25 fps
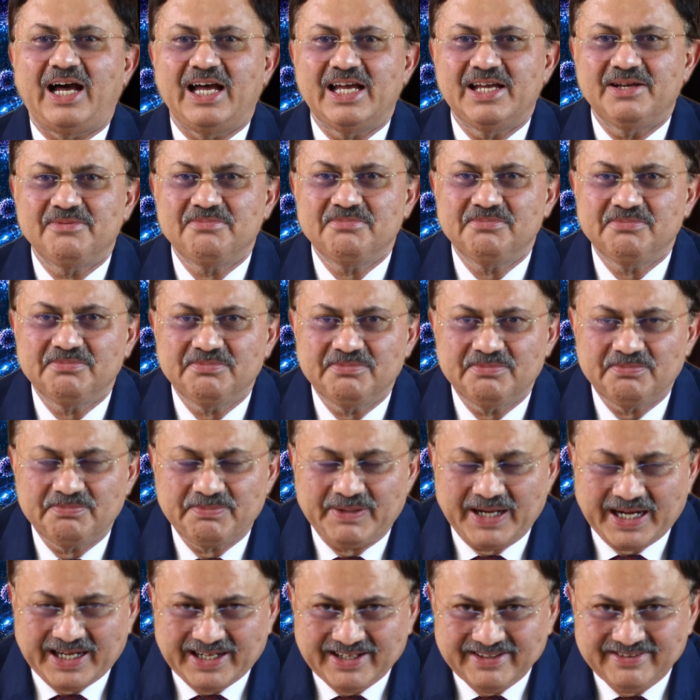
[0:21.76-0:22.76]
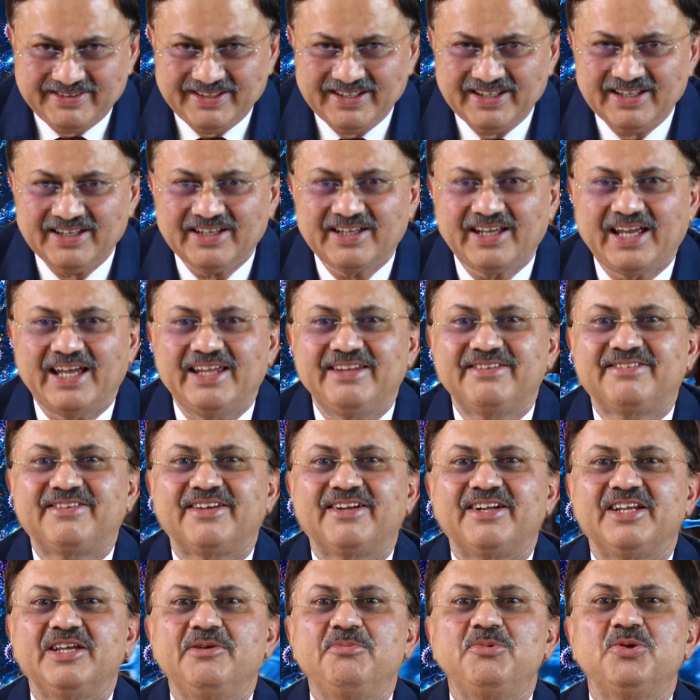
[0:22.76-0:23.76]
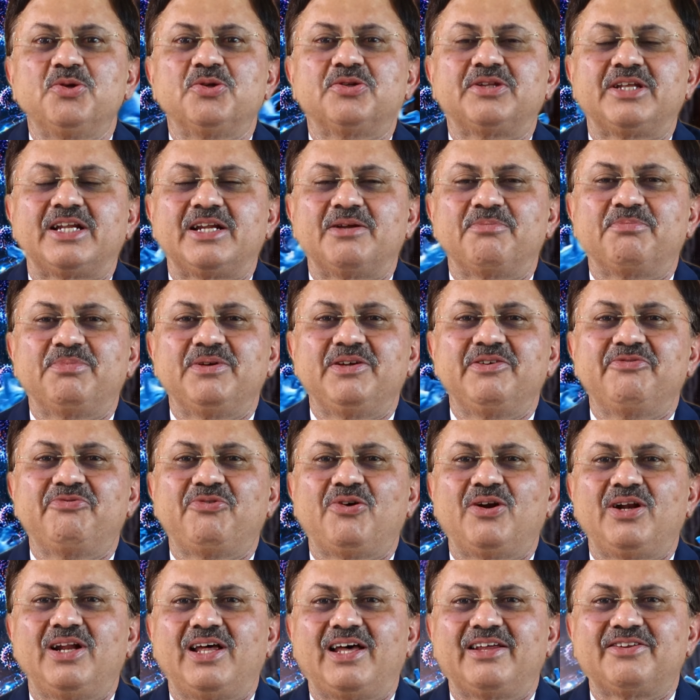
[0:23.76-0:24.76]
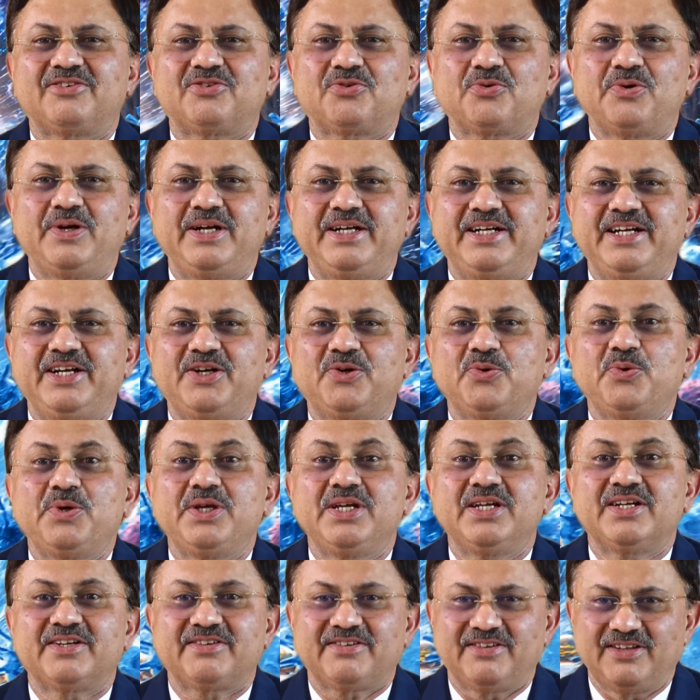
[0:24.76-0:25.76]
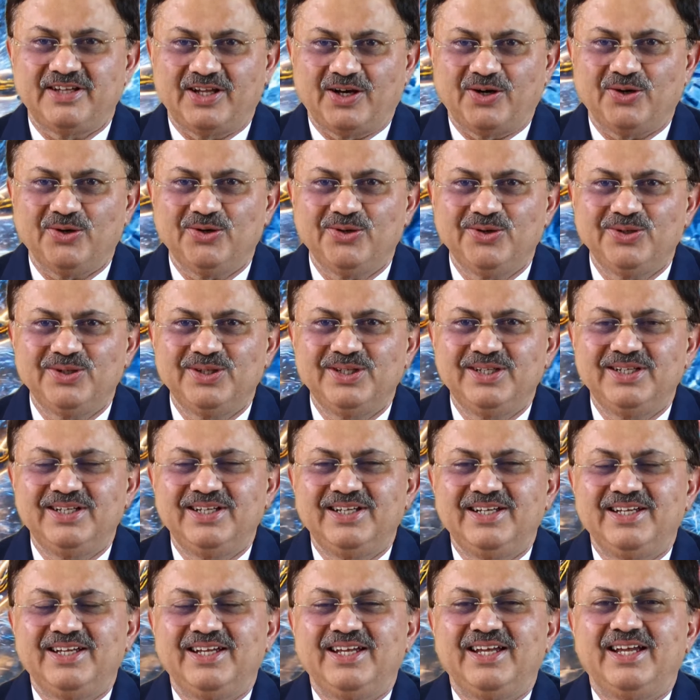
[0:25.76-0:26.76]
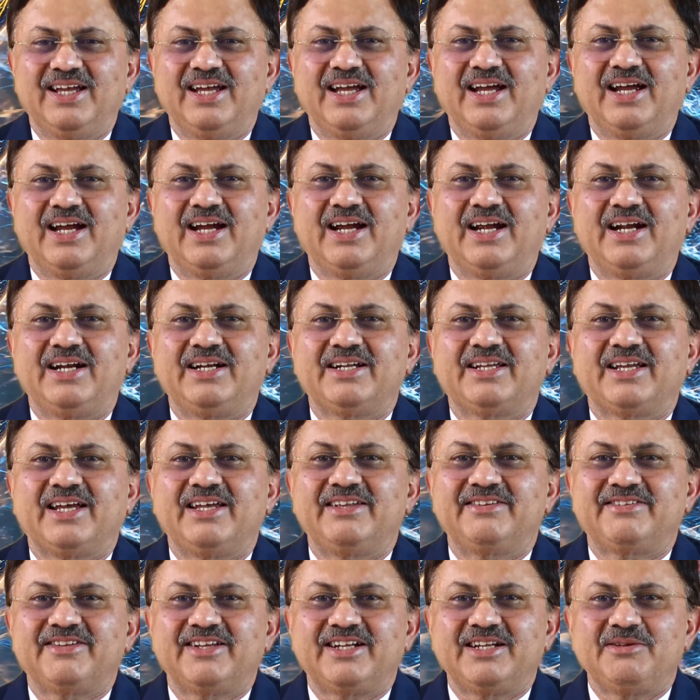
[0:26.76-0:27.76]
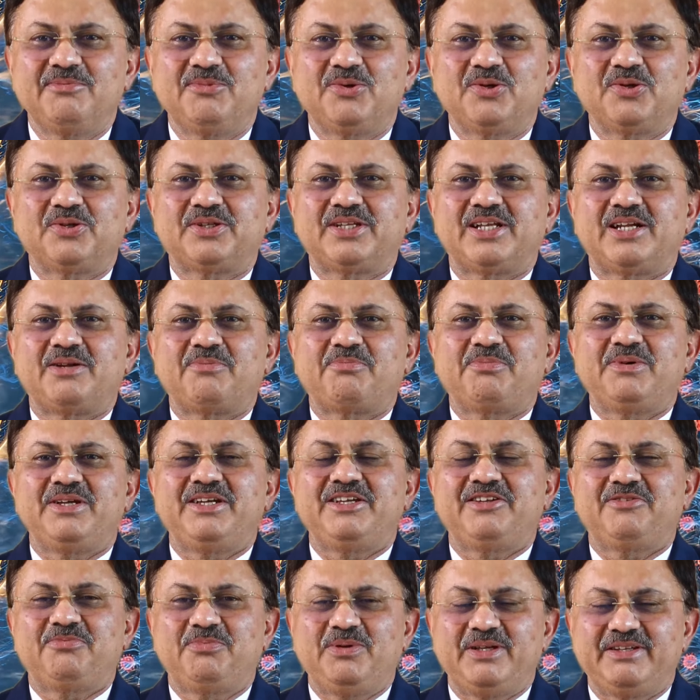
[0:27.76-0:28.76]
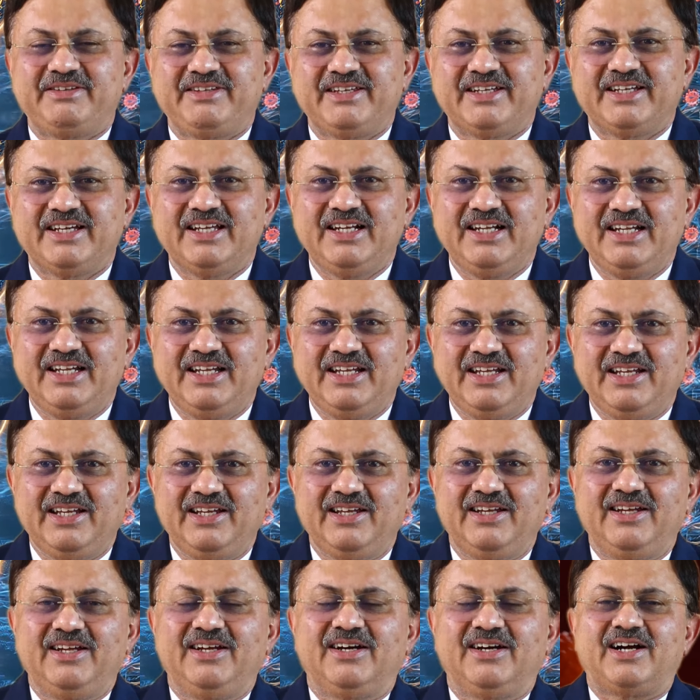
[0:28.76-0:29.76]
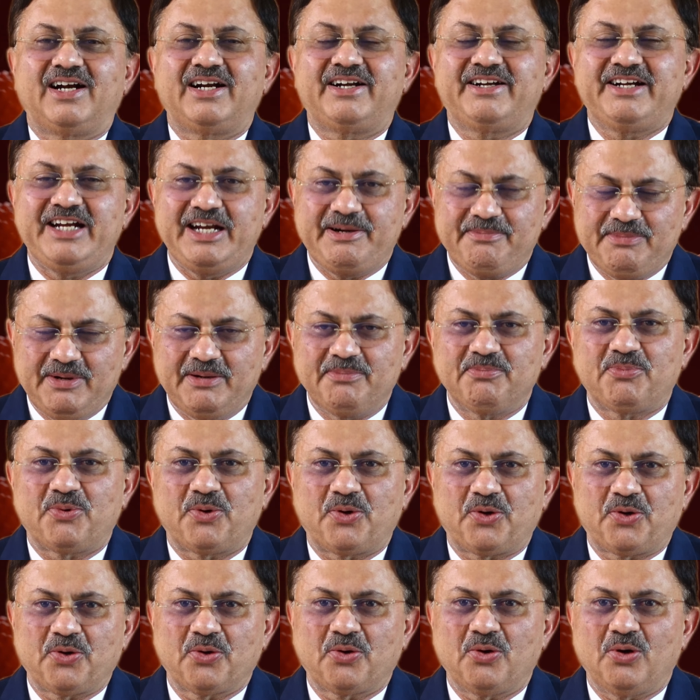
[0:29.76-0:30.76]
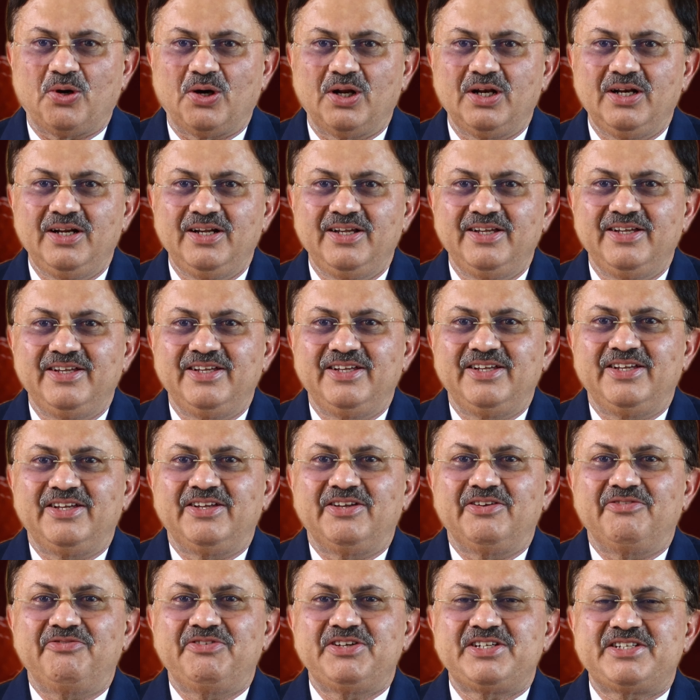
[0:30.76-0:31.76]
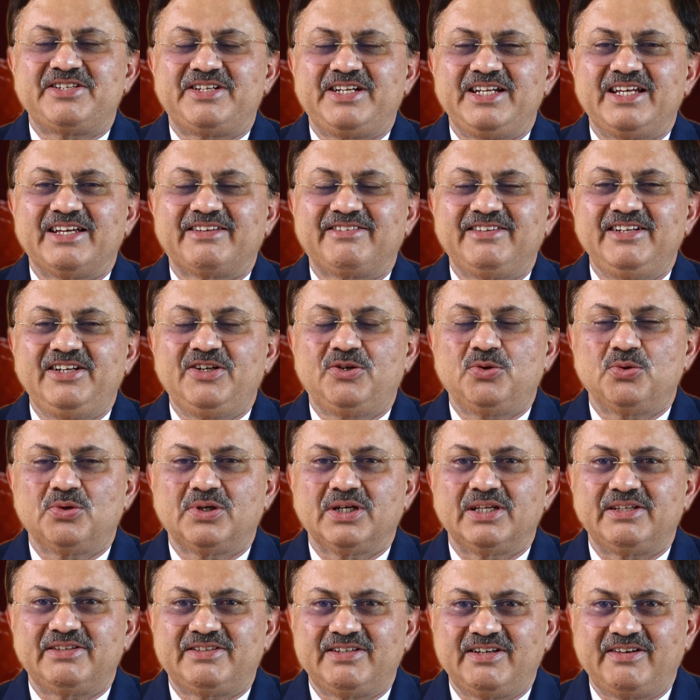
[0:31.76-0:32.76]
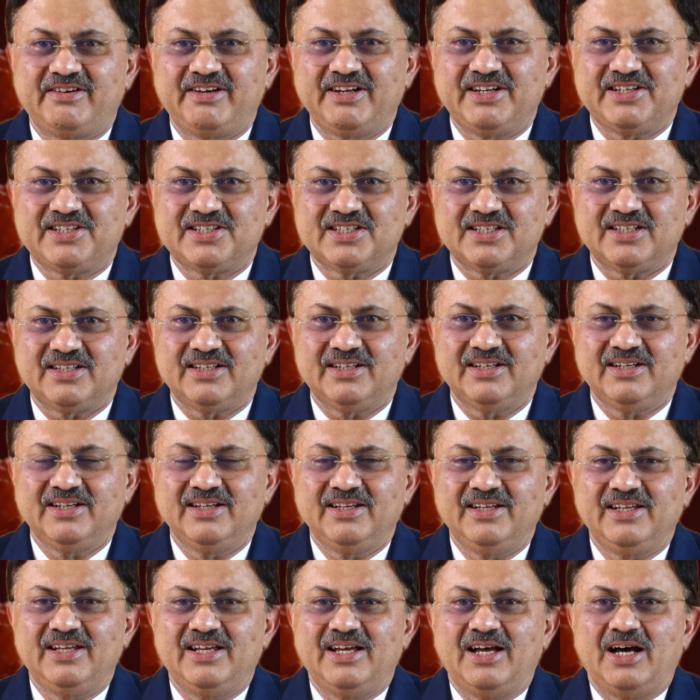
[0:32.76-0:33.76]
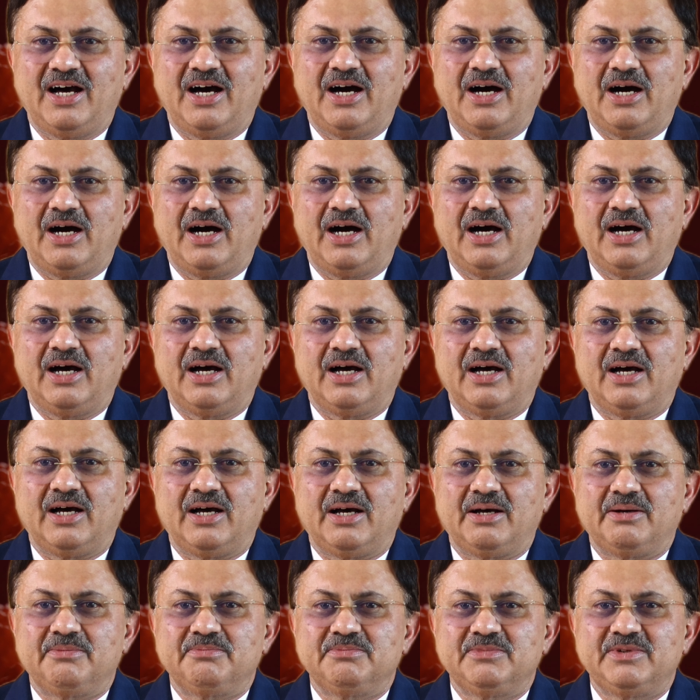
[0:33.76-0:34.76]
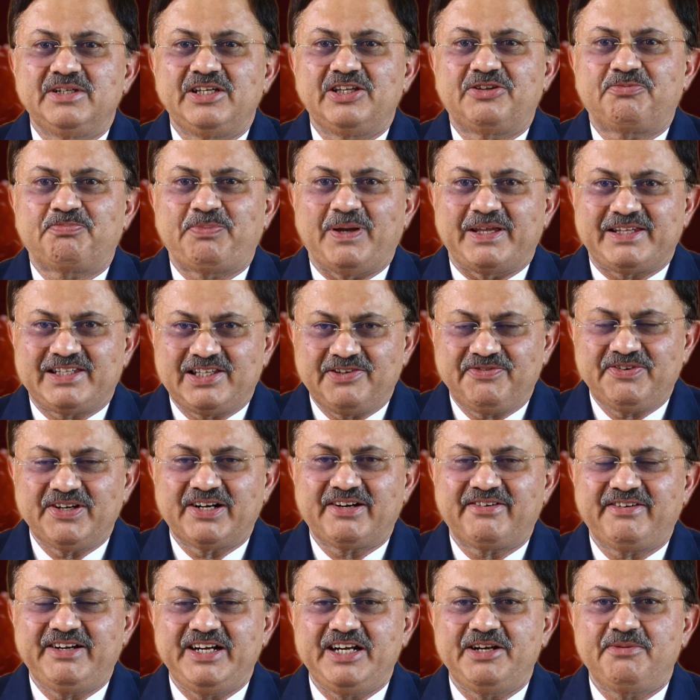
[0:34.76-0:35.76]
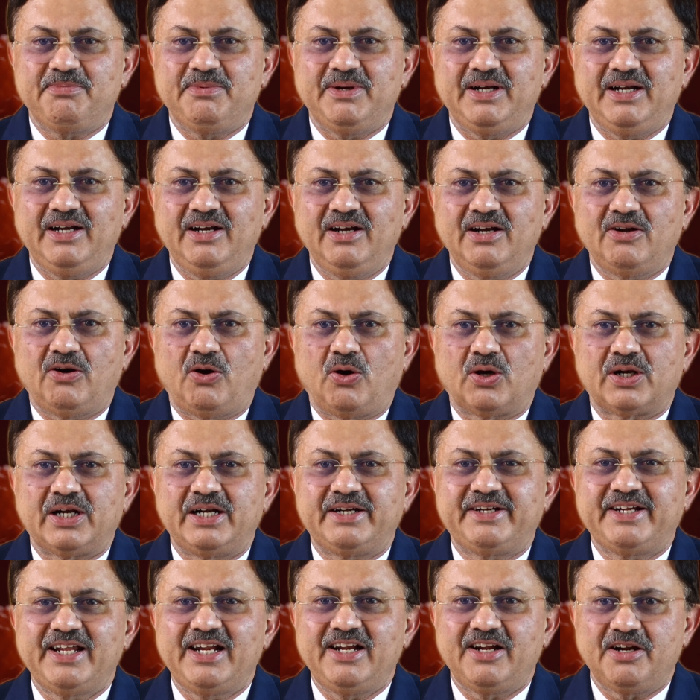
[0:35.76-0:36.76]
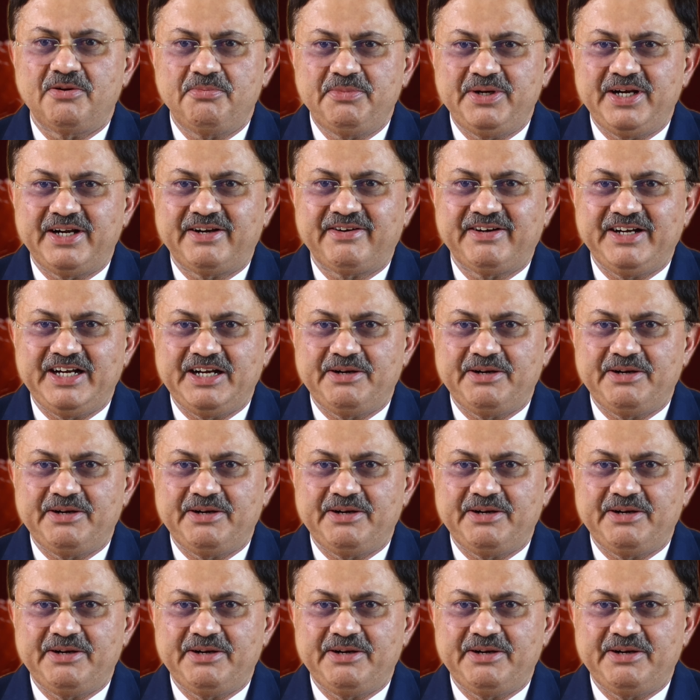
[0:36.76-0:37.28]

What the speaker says: I am practicing cancer immunotherapy for last 22 years now. And cancer immunotherapy is basically a treatment protocol which takes into consideration a specific treatment or a tailor-made